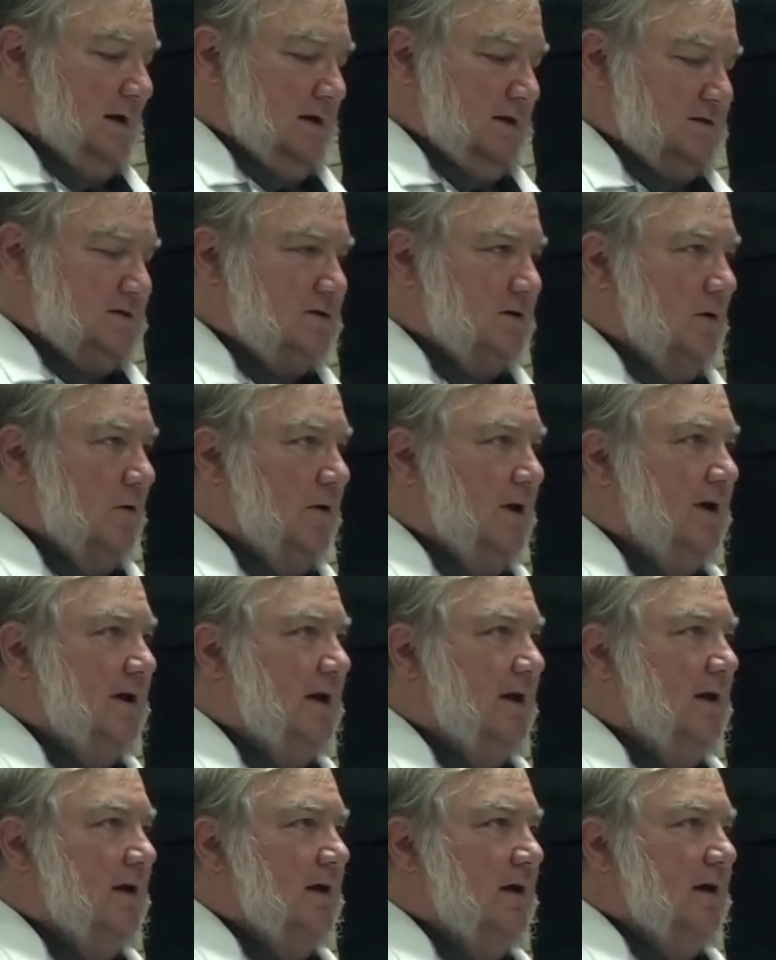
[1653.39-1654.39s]
So it
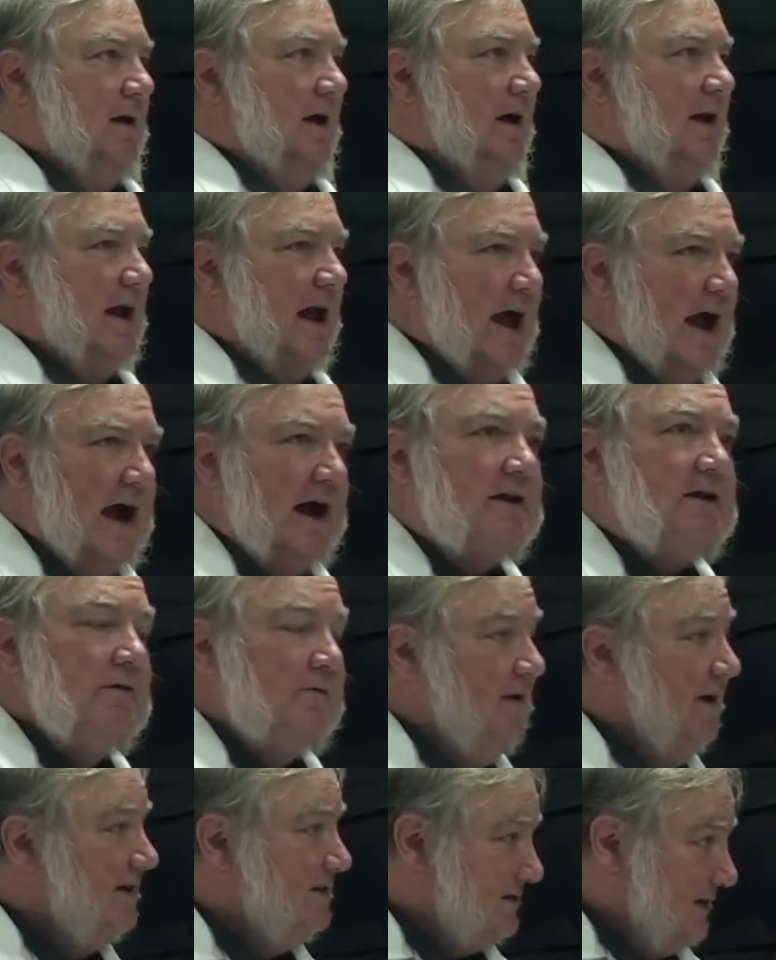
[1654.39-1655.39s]

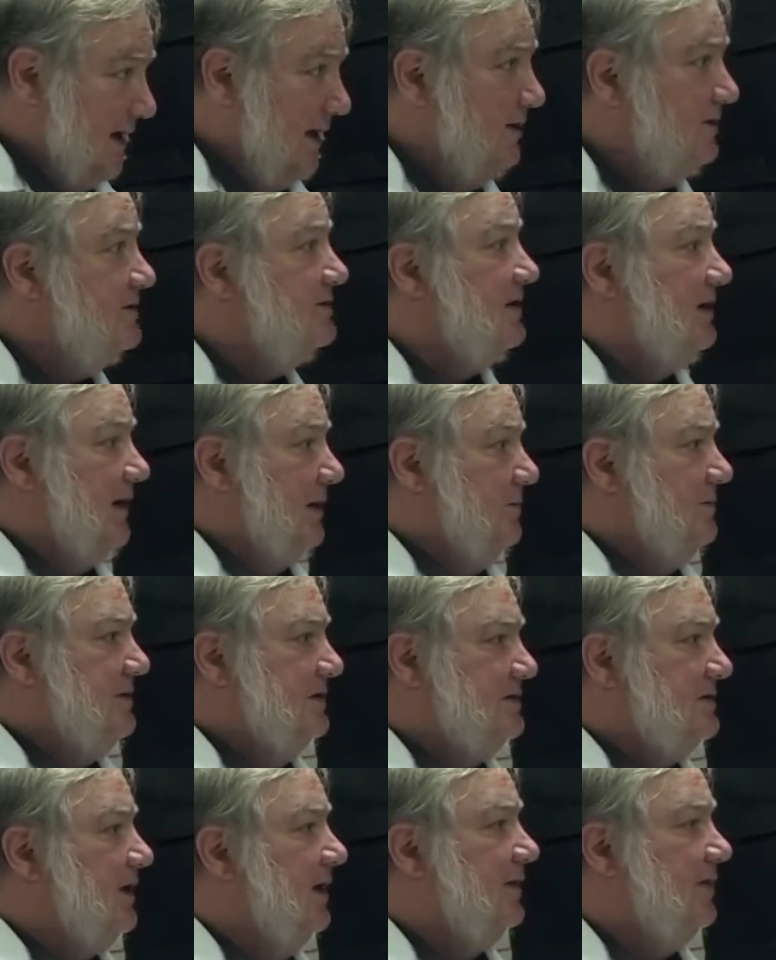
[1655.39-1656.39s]
activates enzymes.
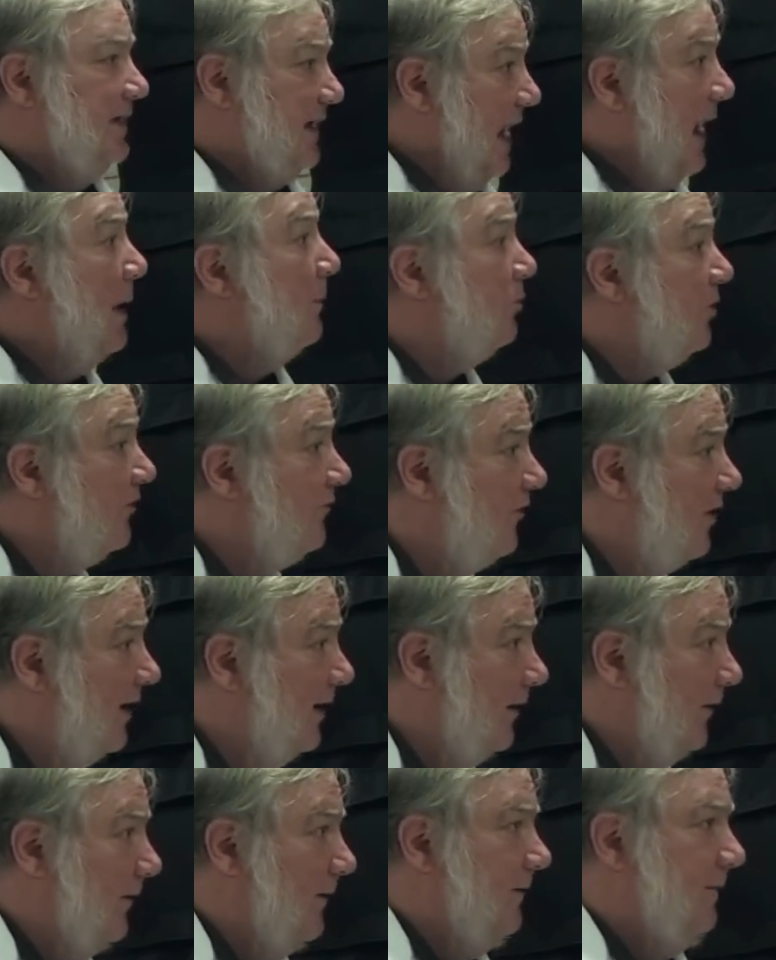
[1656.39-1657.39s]
It's like the amplifier.
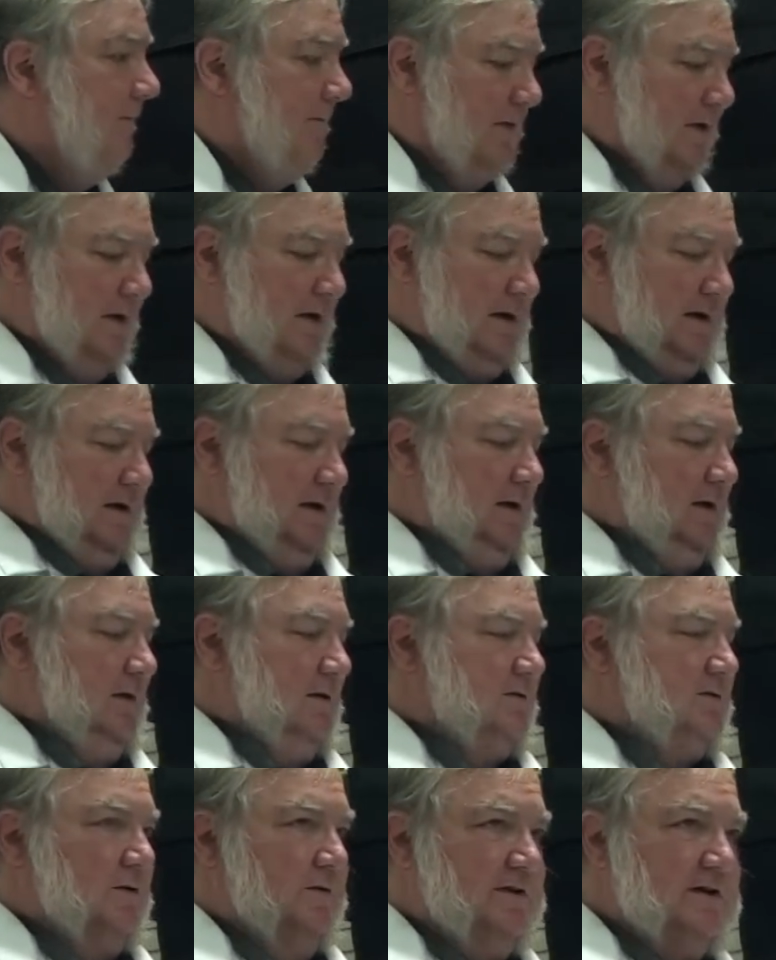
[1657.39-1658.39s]

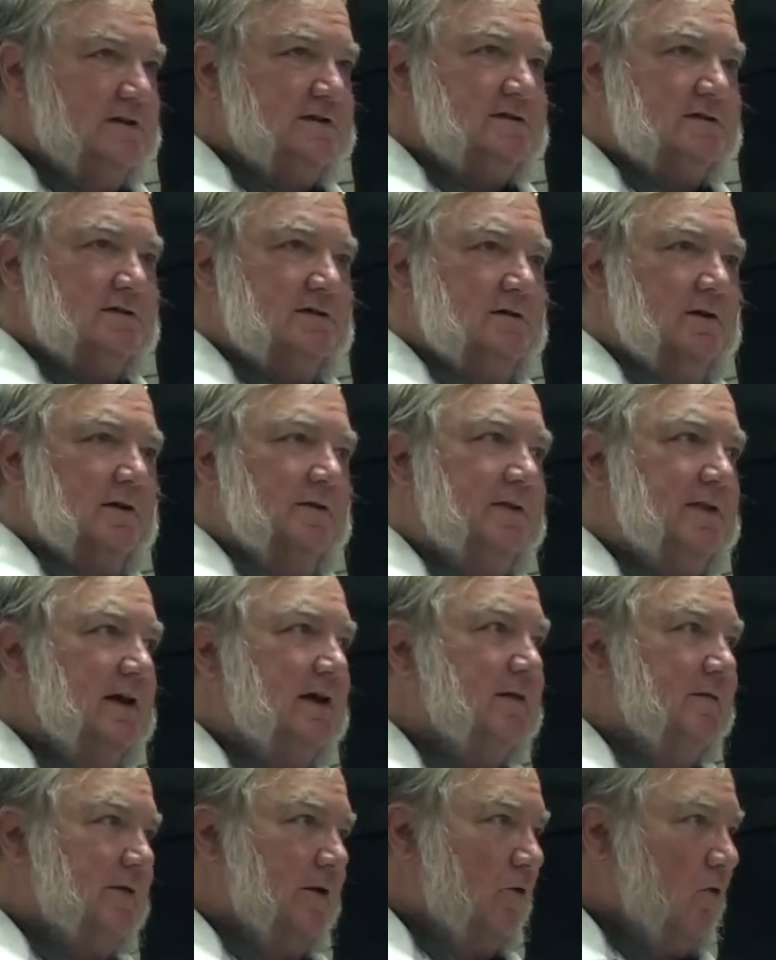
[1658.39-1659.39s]
So this, you can think
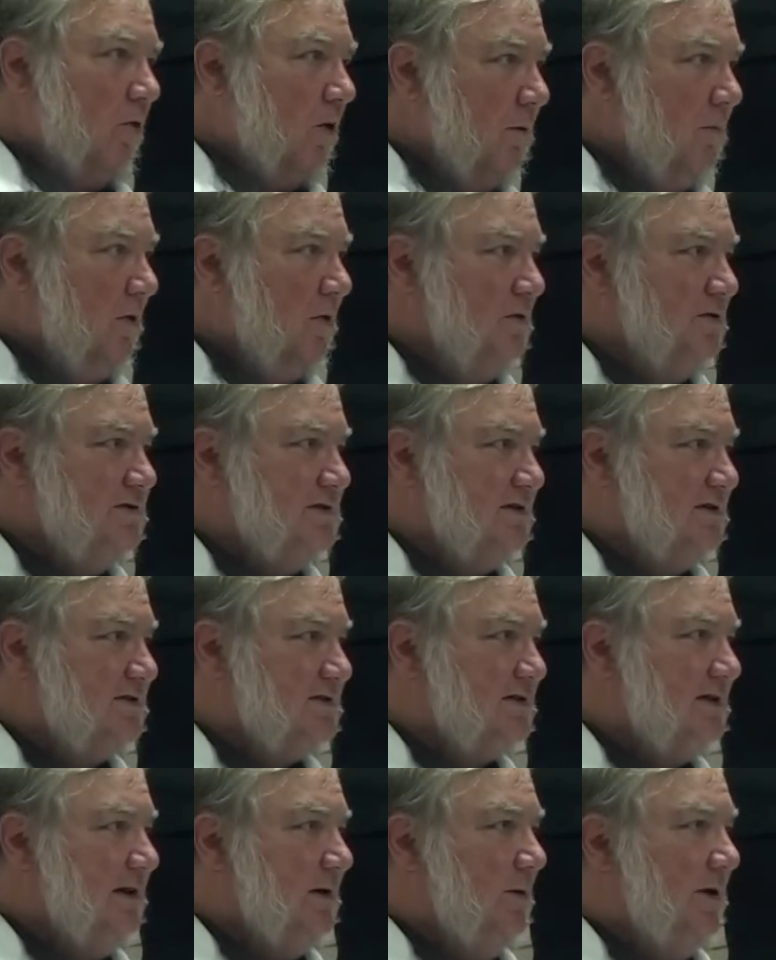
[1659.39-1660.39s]
of the hormones in
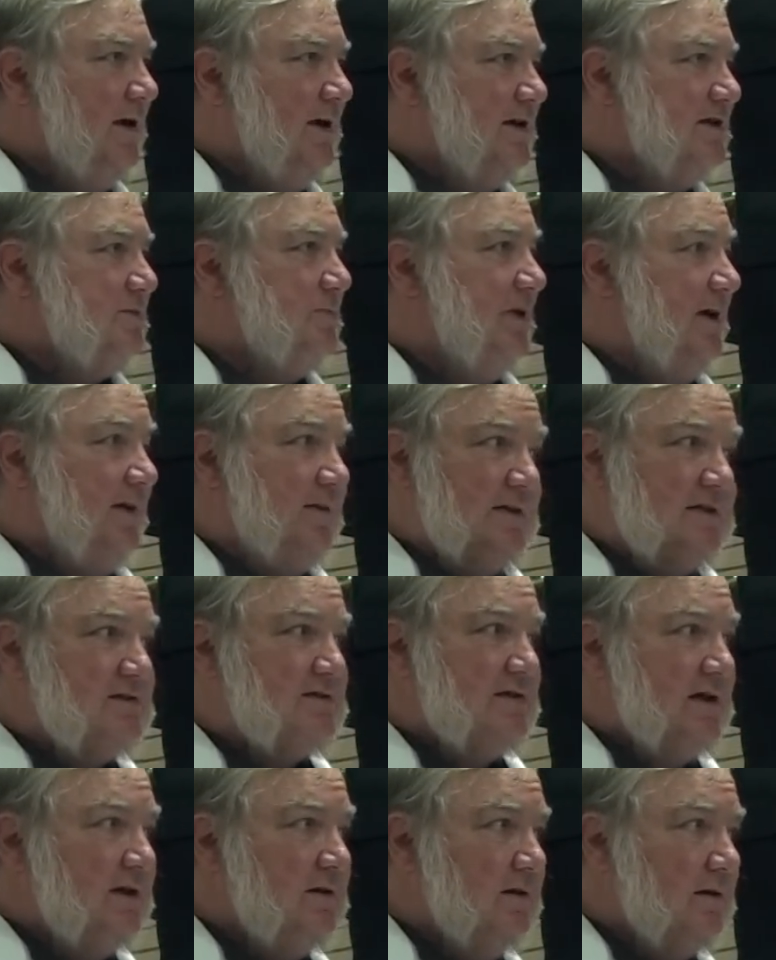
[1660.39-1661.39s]
seaweed as being the
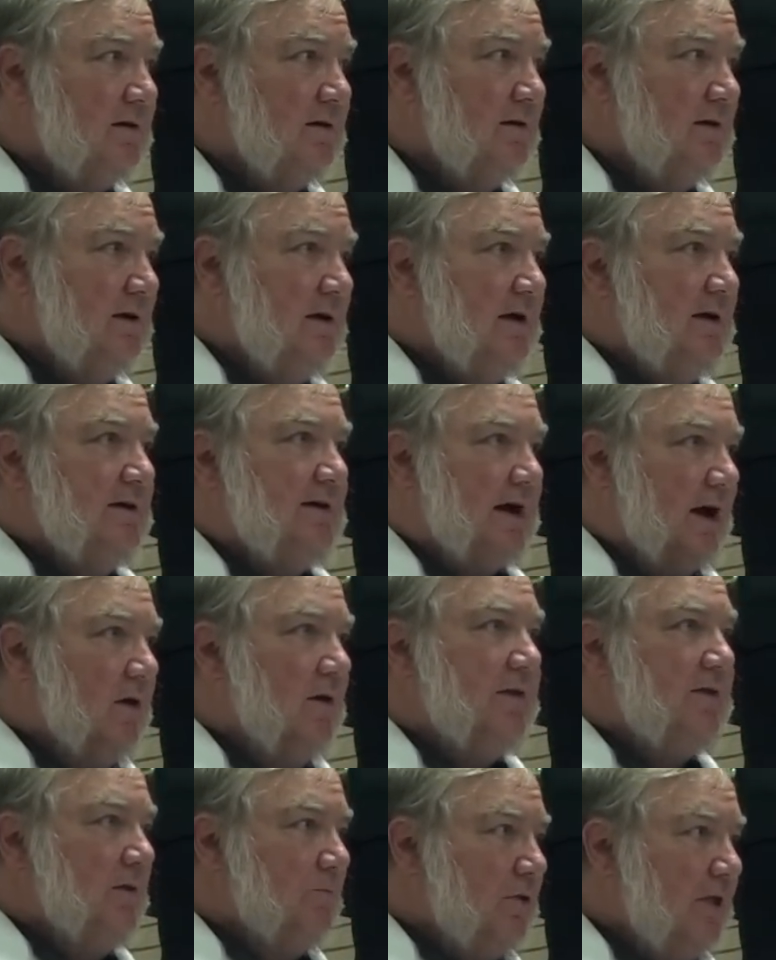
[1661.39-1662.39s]
signal
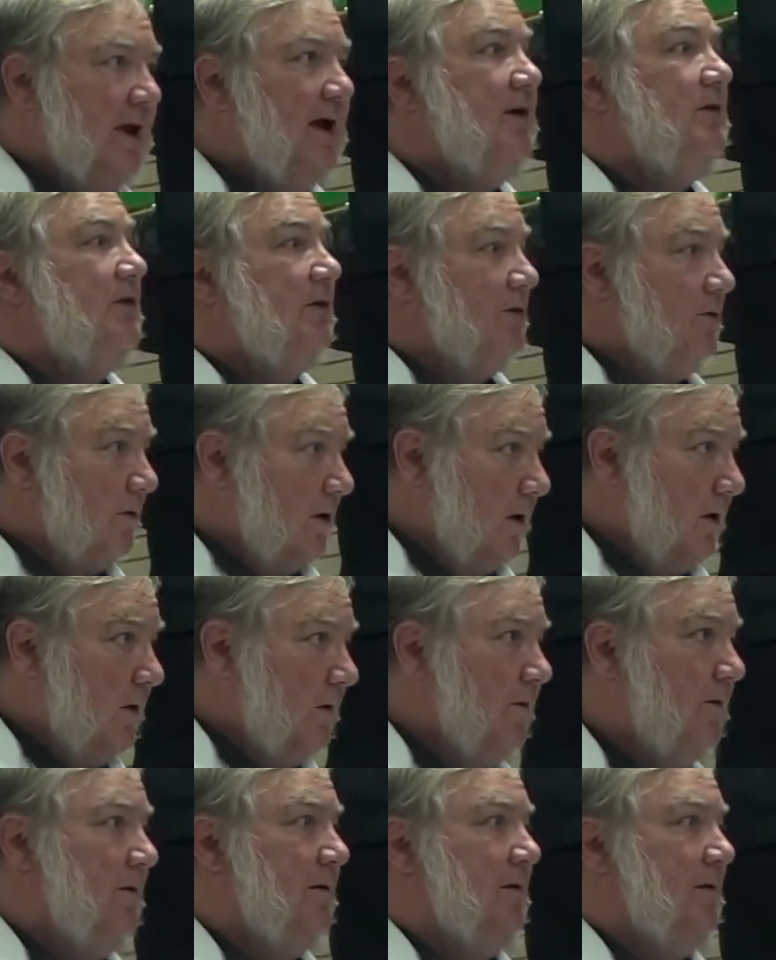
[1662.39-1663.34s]
telling the plant to grow,